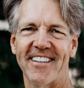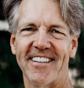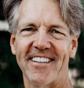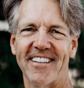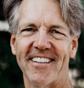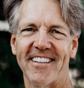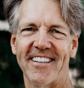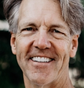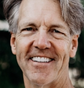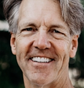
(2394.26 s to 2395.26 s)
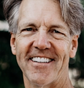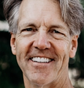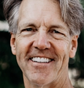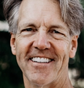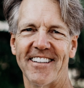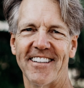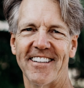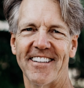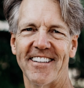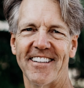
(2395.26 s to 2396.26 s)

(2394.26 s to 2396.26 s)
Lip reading: No one is speaking in this clip.